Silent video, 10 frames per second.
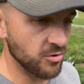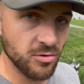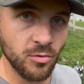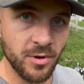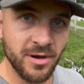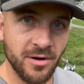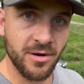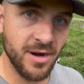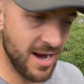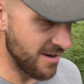the
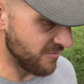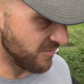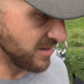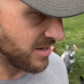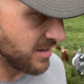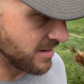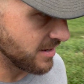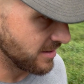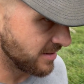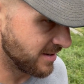winter I feed
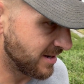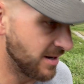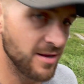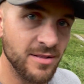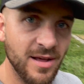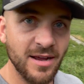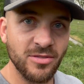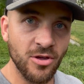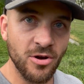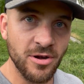like
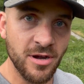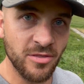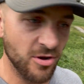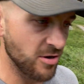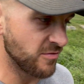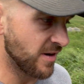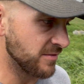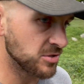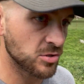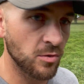30 to 35
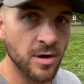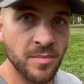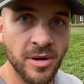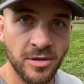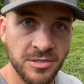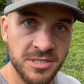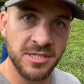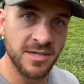square bales